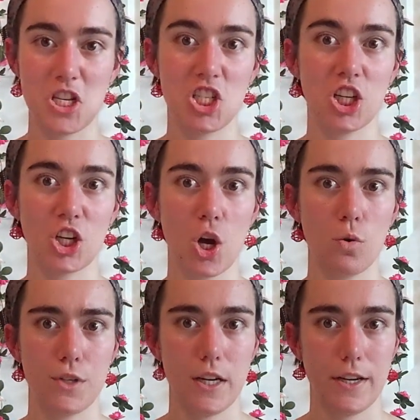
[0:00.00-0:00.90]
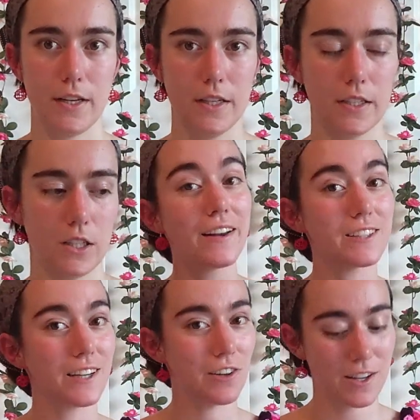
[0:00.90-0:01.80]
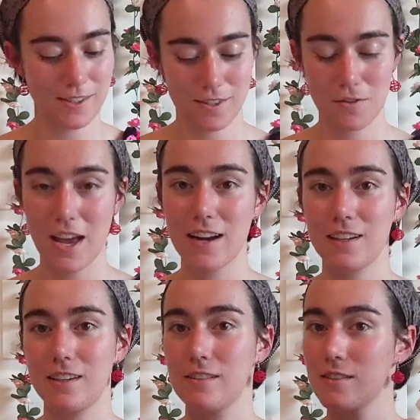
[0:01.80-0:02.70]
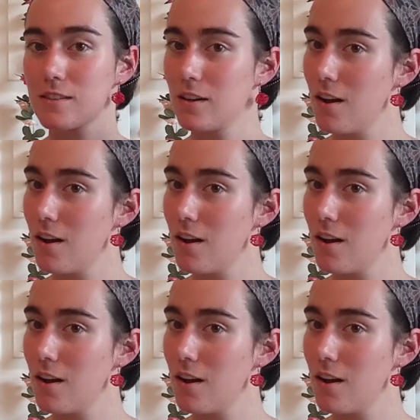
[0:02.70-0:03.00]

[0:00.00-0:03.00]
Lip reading: decoding. I digress. So that is